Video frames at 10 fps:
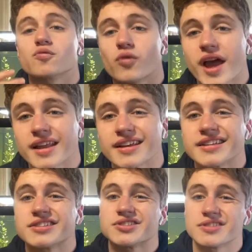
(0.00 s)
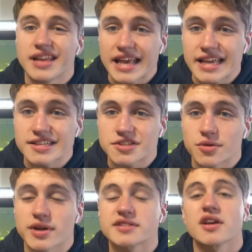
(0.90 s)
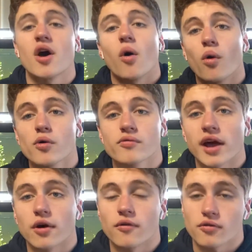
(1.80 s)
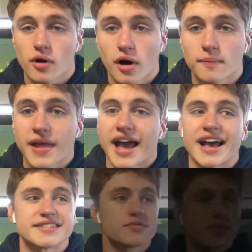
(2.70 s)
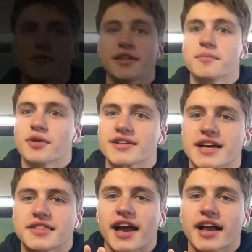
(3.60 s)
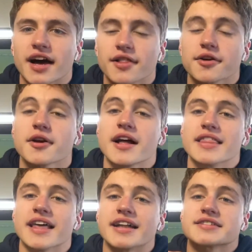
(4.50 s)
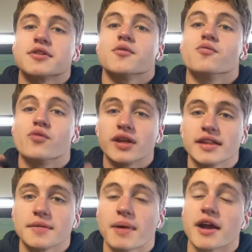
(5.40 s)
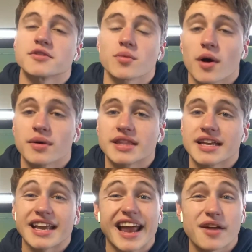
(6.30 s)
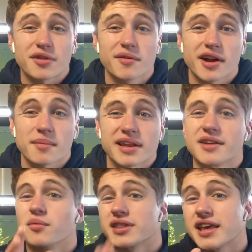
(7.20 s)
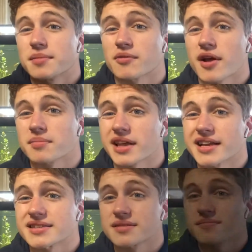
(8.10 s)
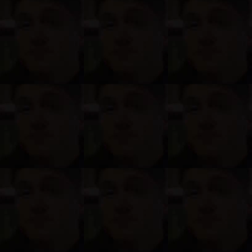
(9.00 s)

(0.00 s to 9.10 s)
red hint to it, or red overall, as it really brings out that color that really pairs well with it, and I really recommend it with keeping red plants.